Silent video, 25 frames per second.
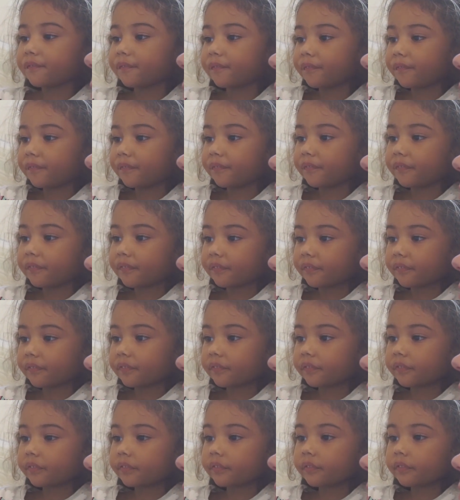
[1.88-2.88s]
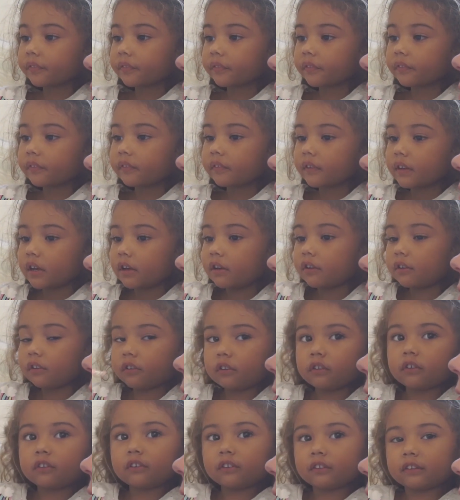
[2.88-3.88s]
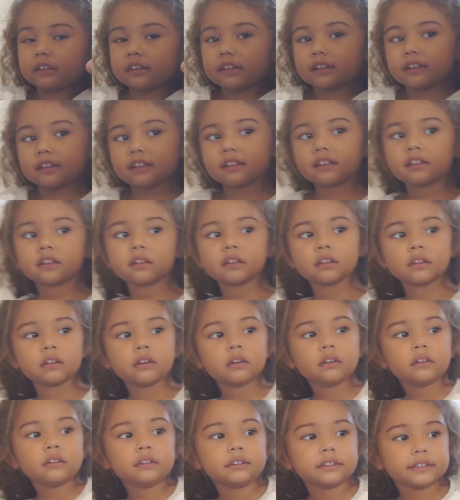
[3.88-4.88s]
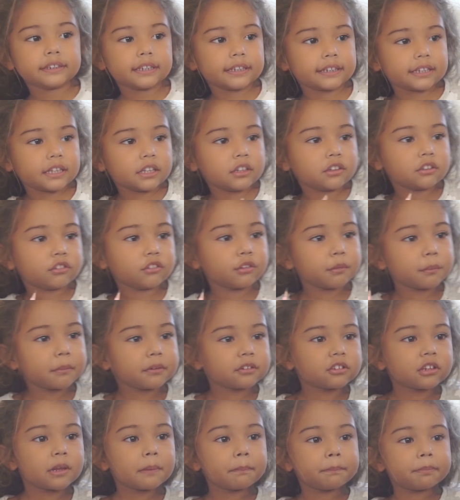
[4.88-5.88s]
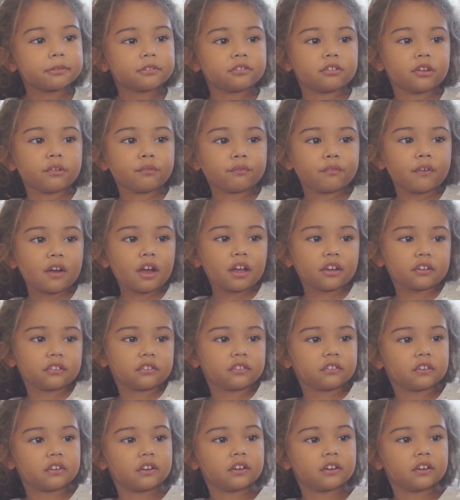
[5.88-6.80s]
Good afternoon, world. We gave Story a little gift for being so good.